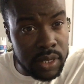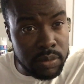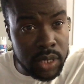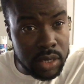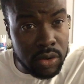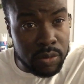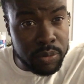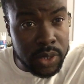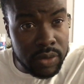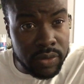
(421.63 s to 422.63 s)
Them they don't
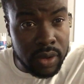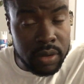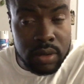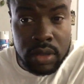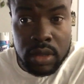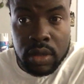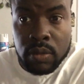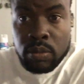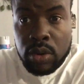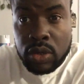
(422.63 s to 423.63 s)
pay for.
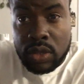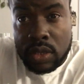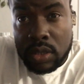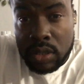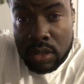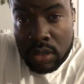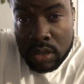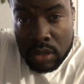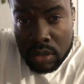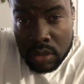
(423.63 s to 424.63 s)
But you